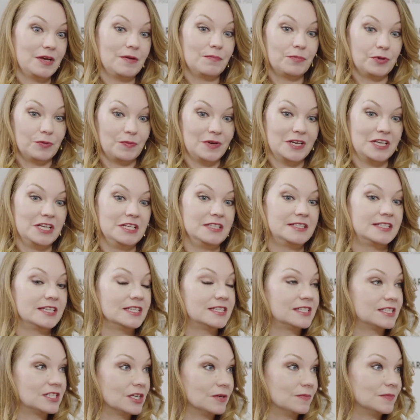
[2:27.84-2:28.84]
implementing
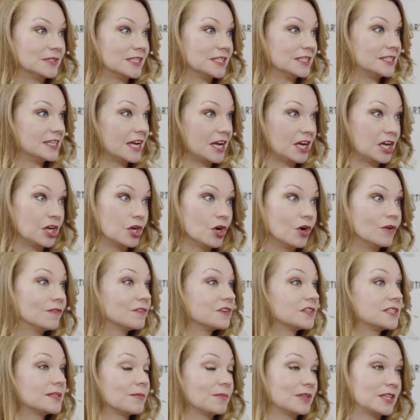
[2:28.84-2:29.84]
systems and taking
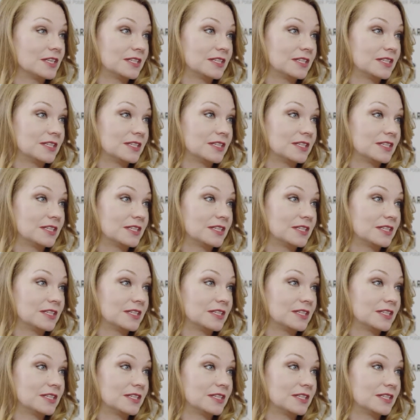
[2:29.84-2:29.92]
over some